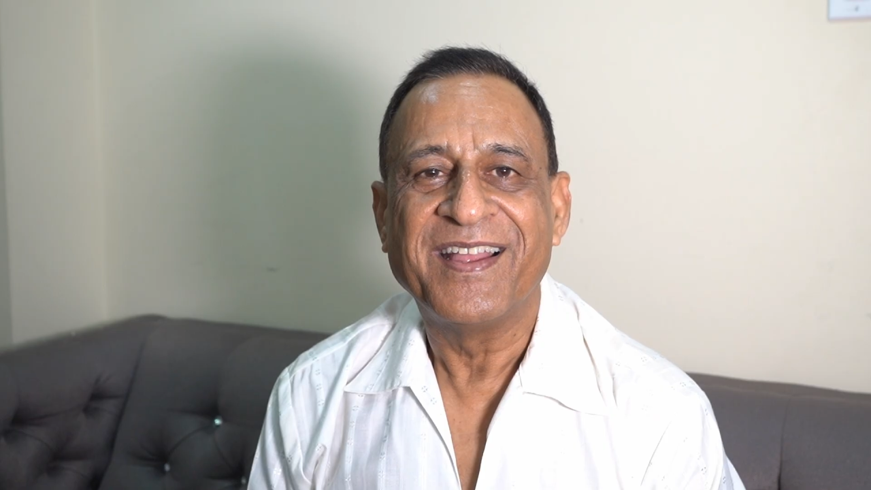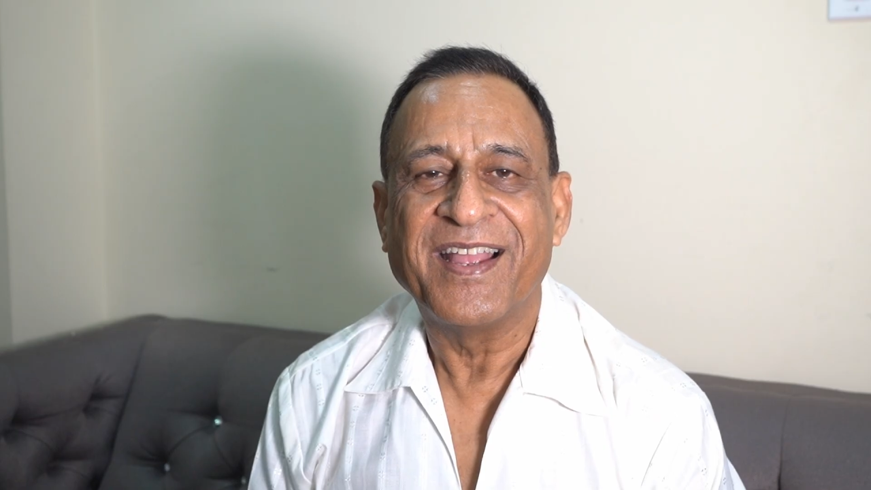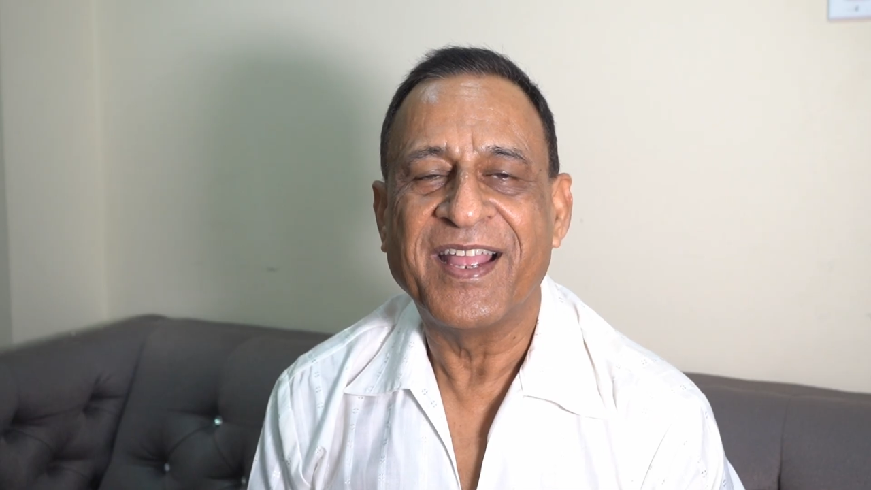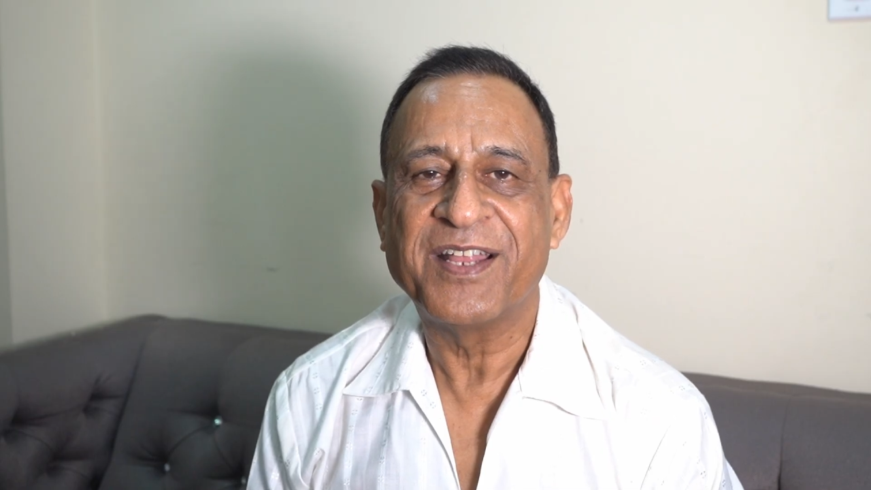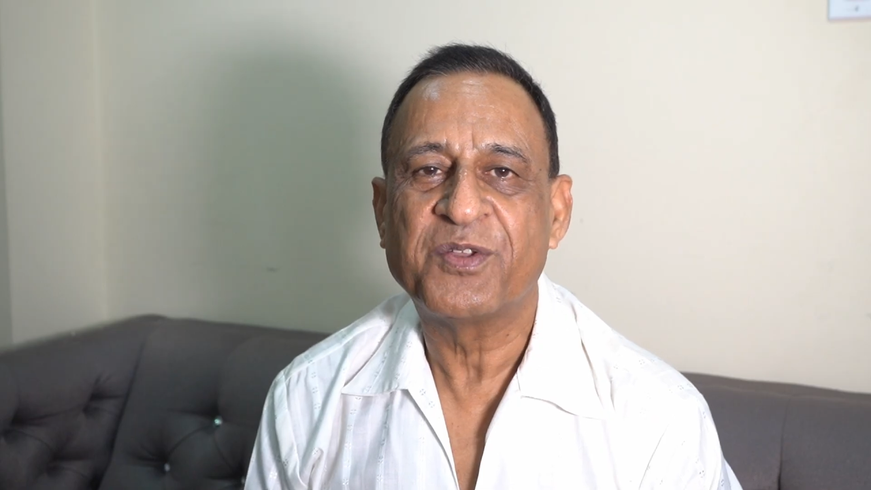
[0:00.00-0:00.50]

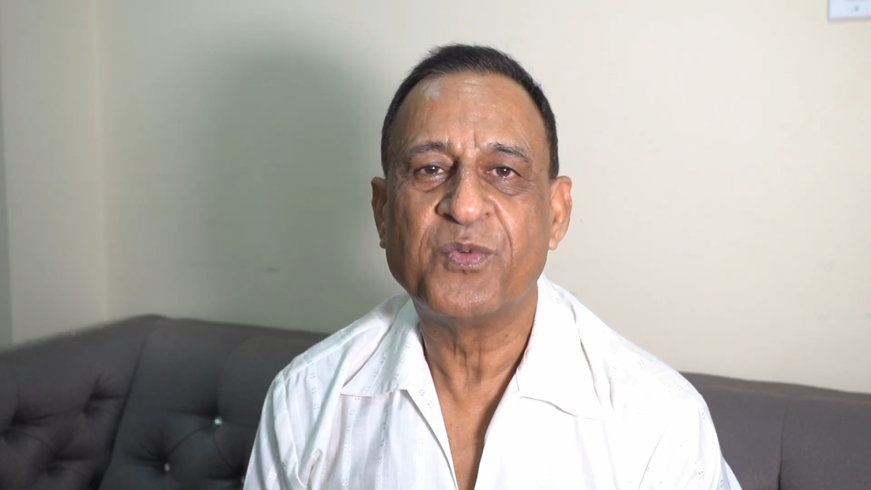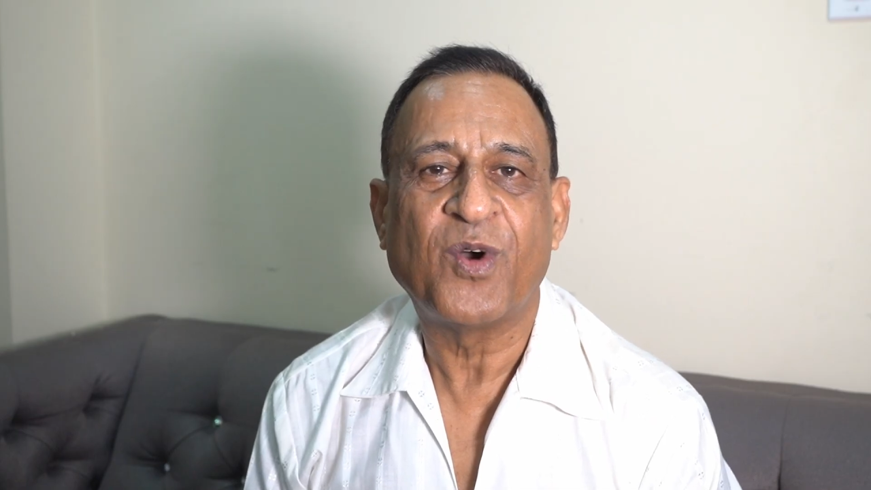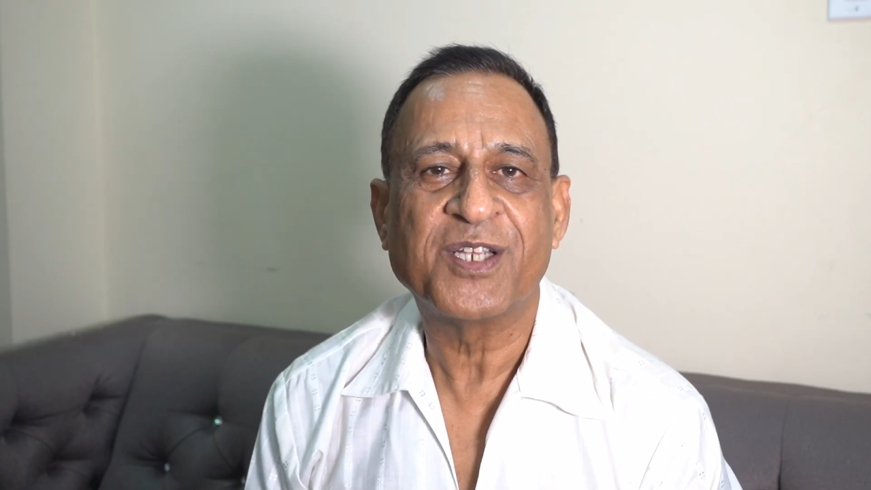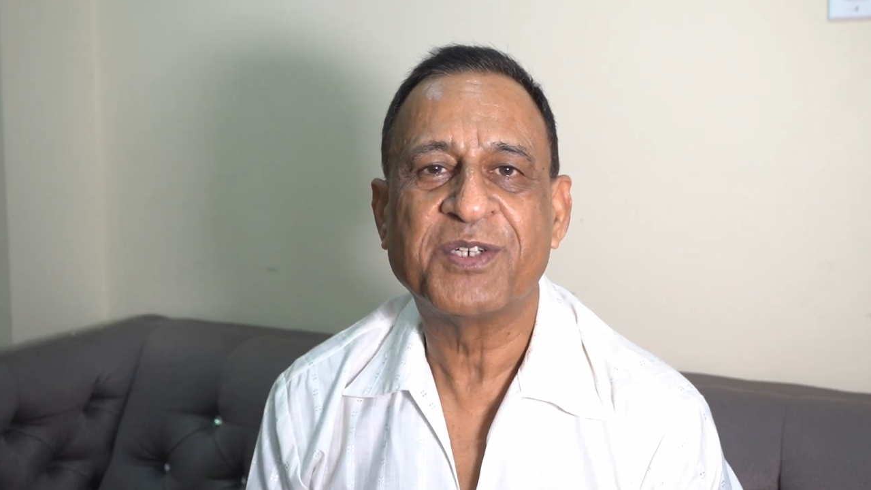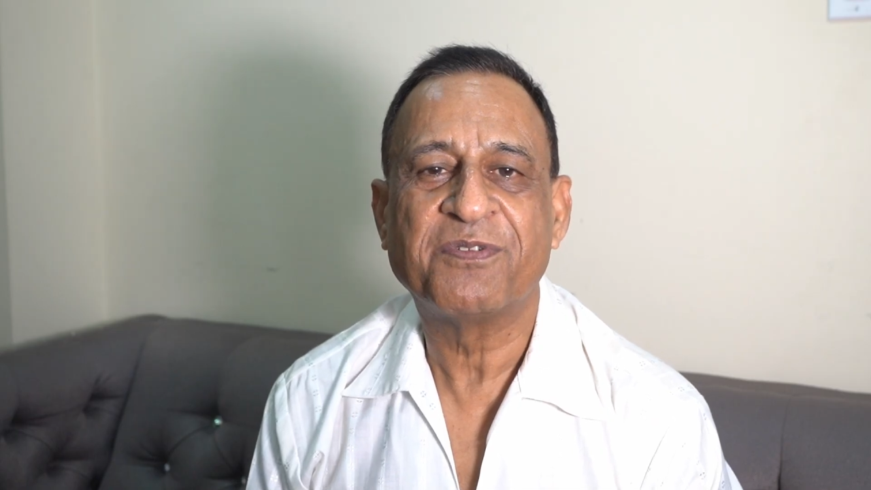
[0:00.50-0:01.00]
And to
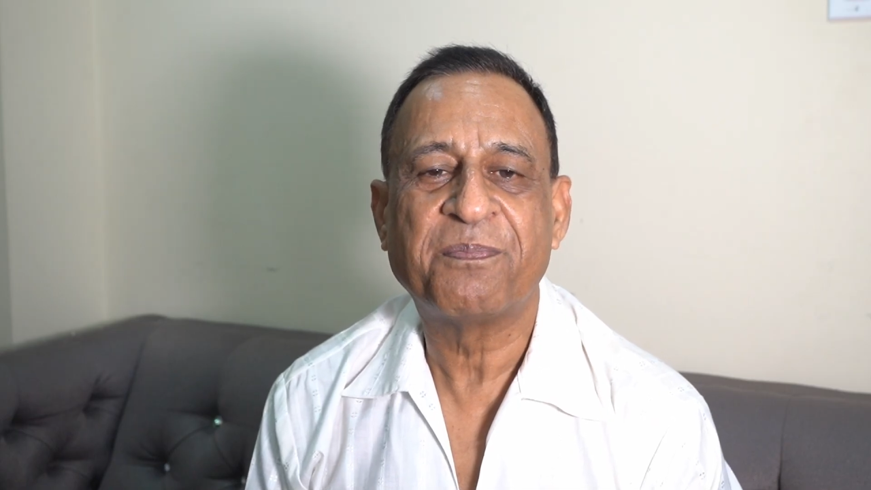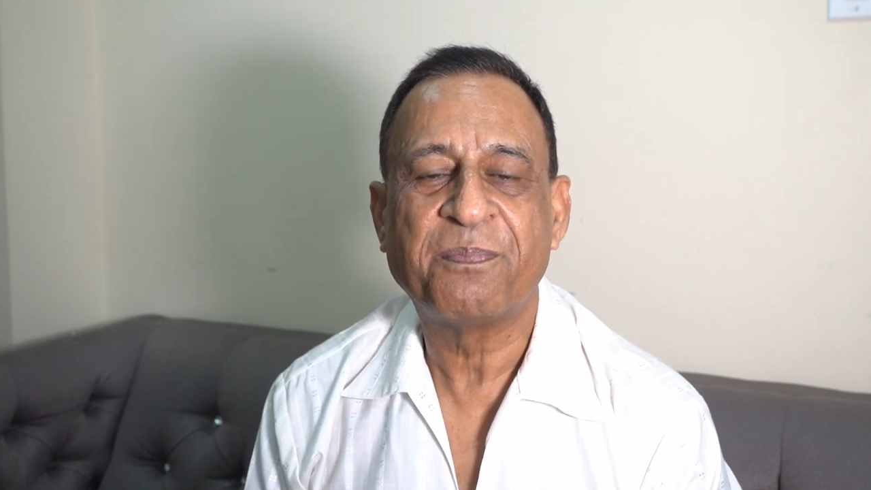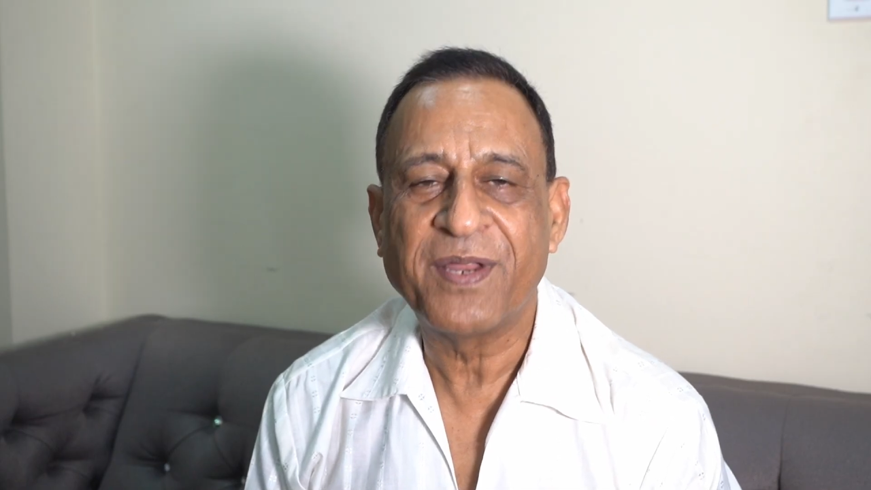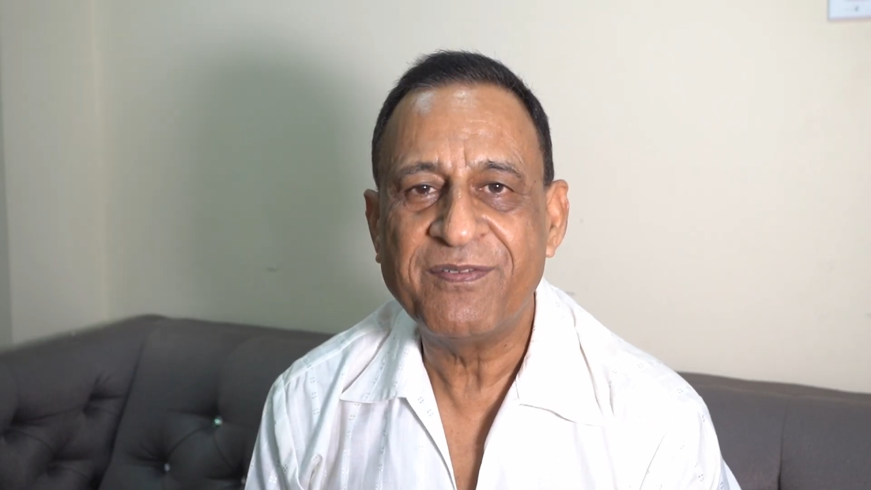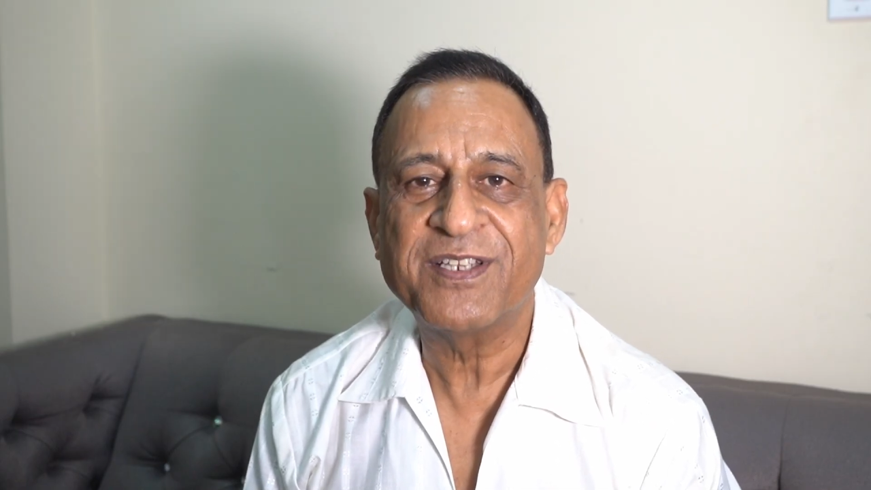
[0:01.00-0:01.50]
watch our
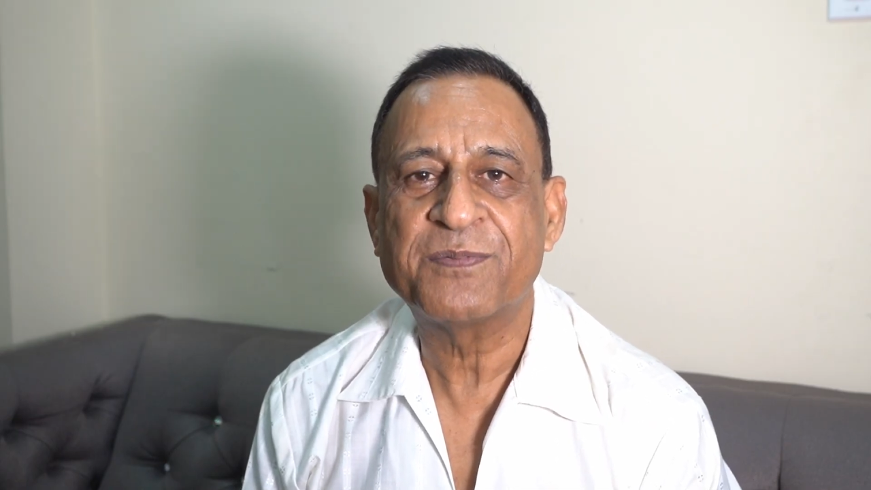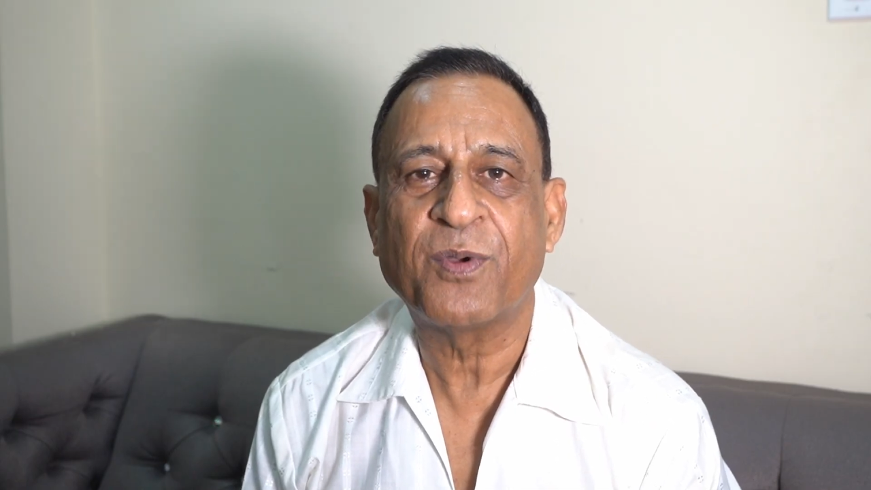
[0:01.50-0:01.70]
previous